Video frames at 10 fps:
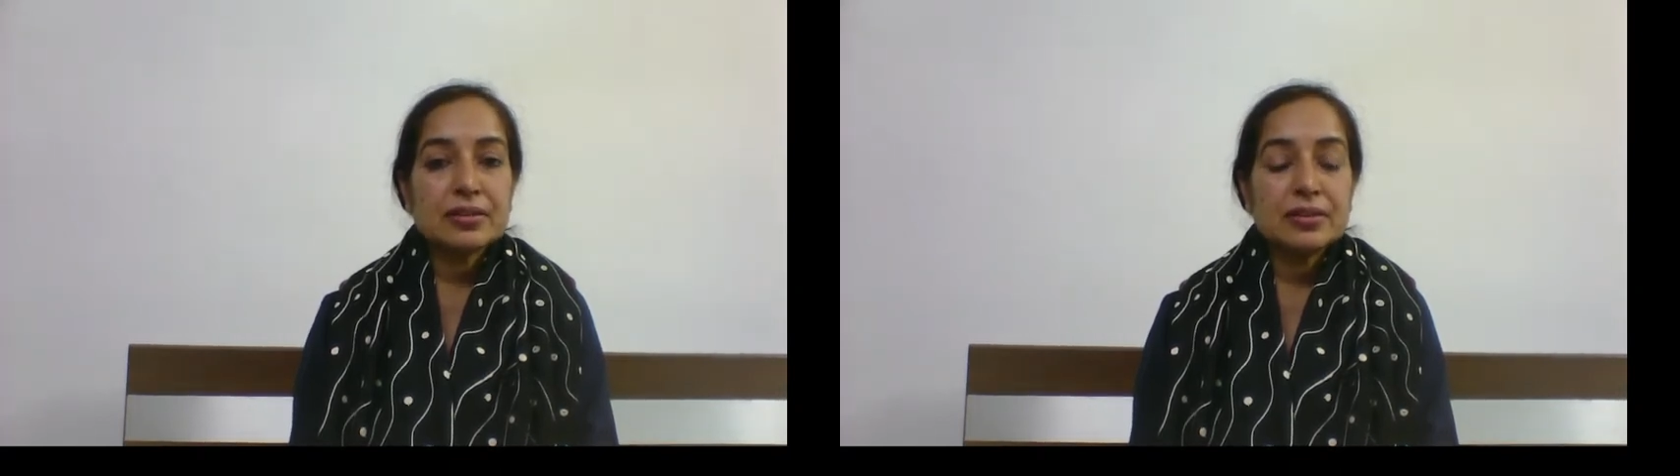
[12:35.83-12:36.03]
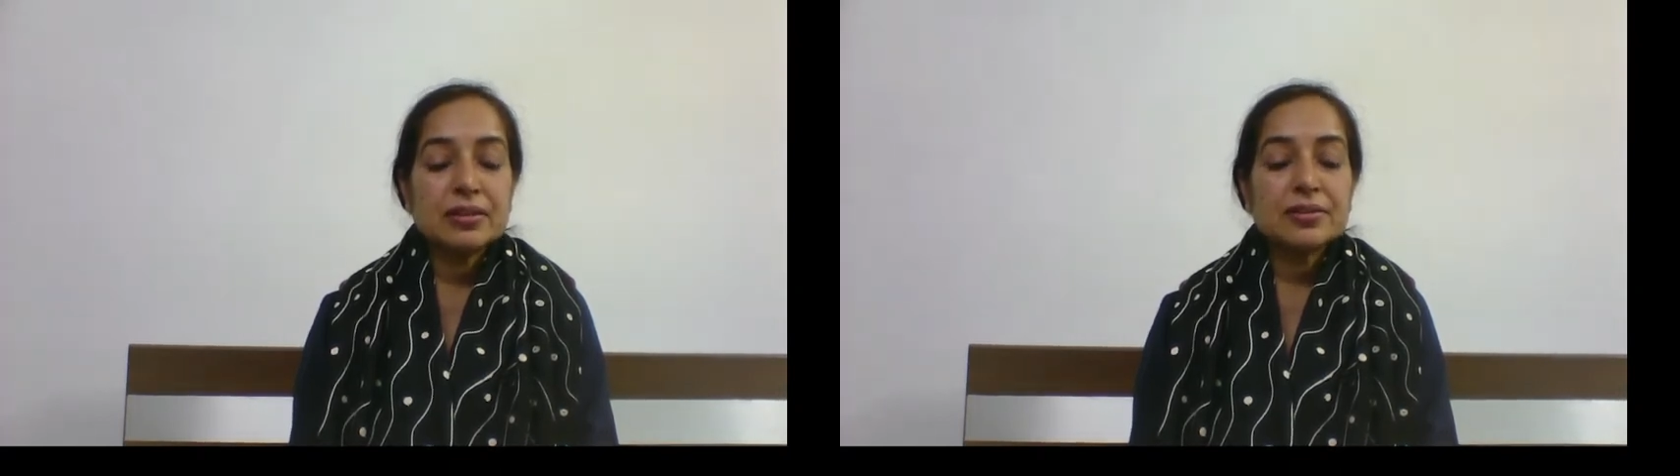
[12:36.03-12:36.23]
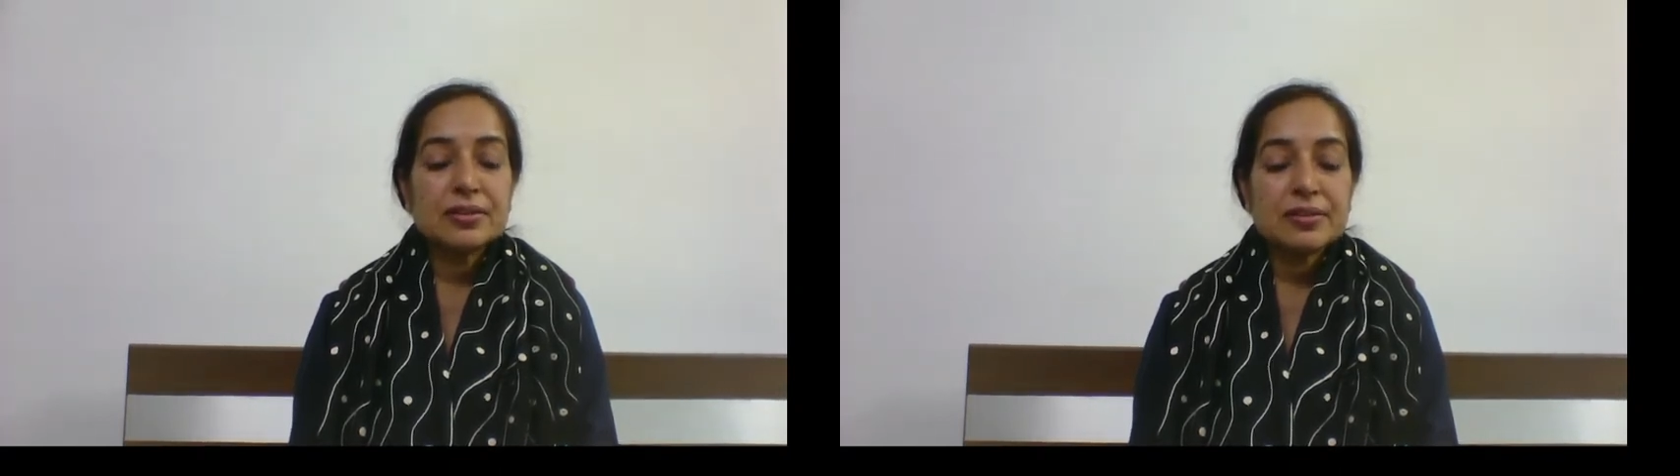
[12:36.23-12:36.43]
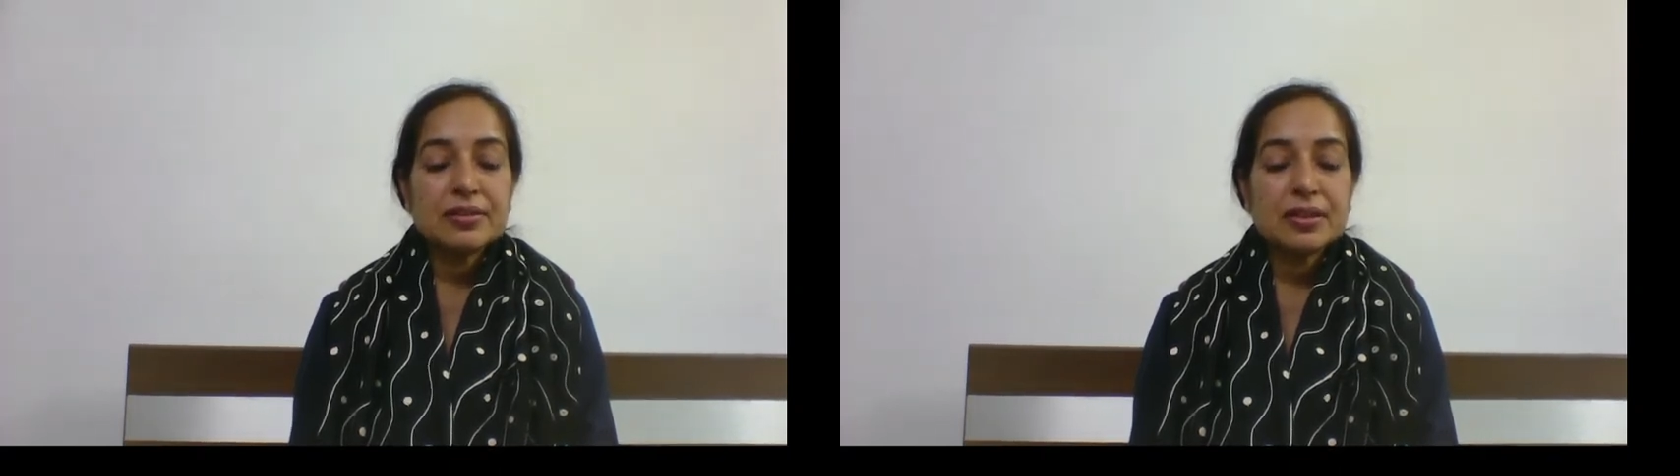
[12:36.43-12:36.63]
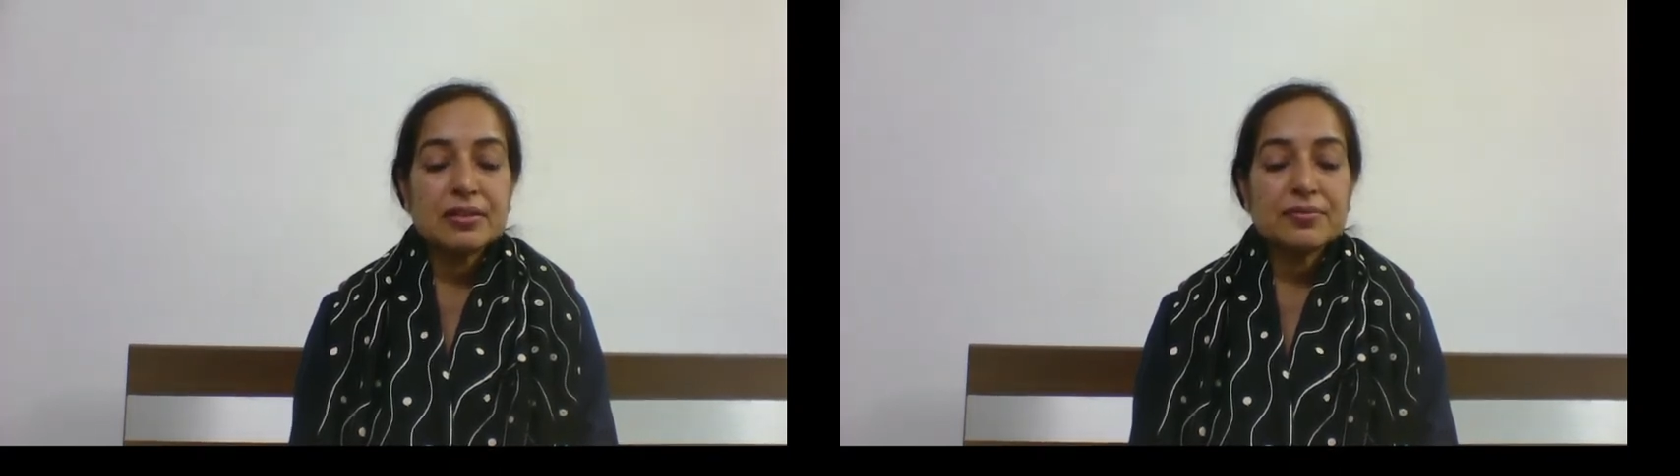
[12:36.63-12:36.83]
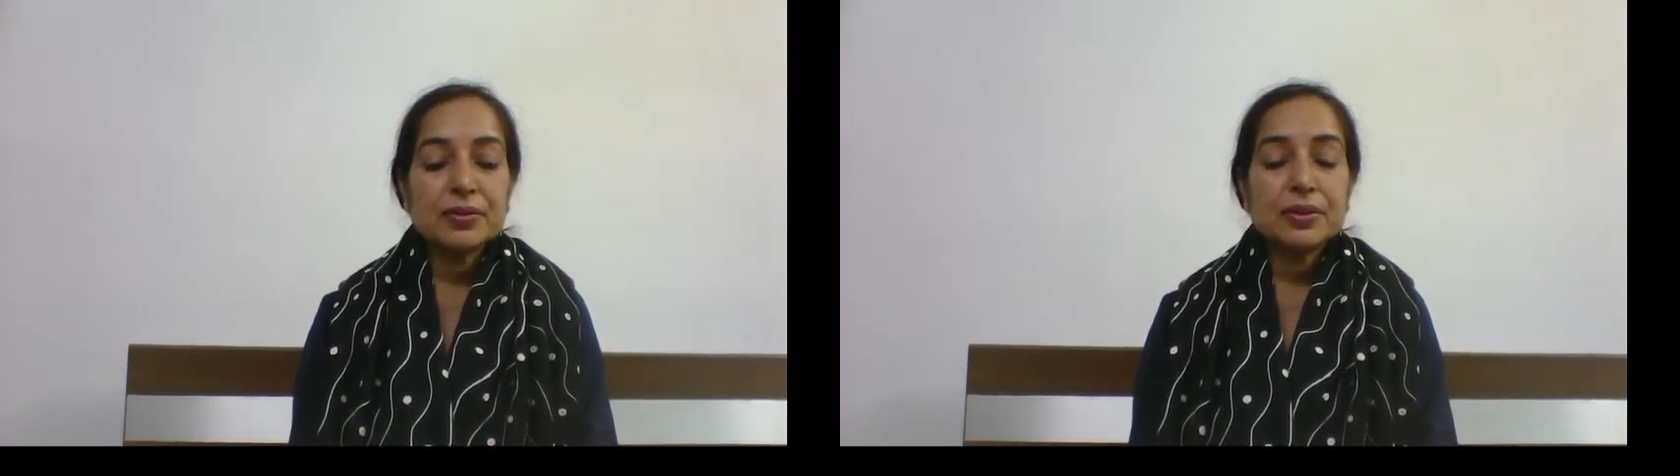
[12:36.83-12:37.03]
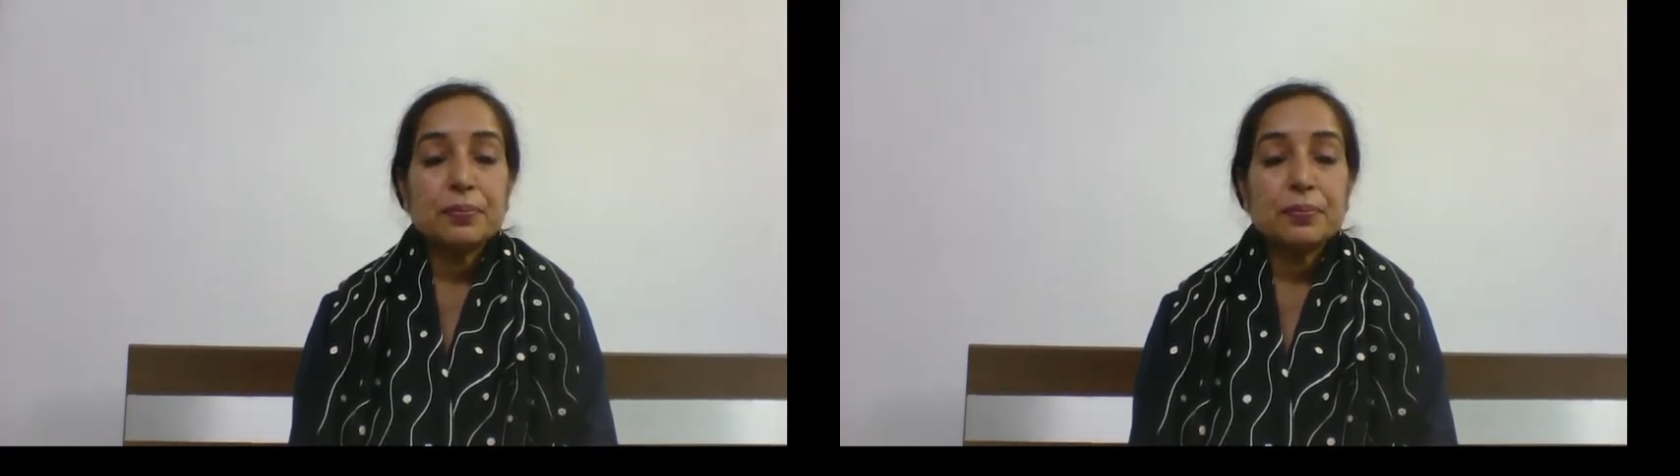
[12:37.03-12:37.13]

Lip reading: Delicious here is for the